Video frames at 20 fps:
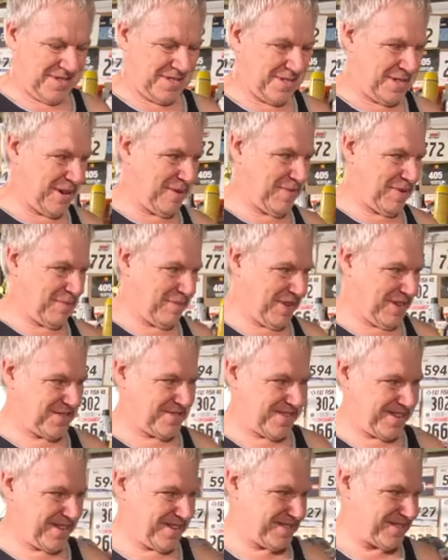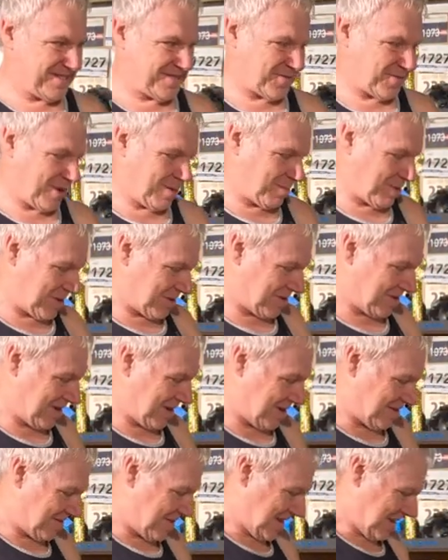stem to make sure I can just swap it out
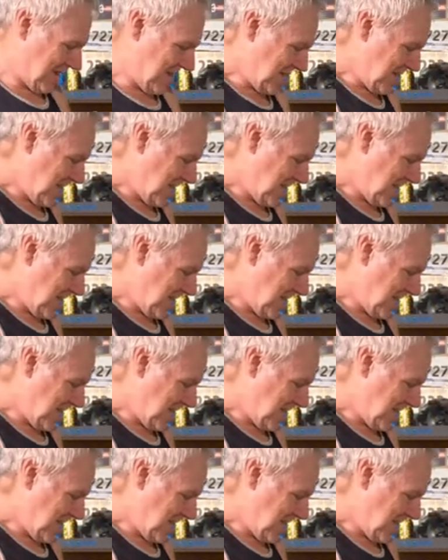right away.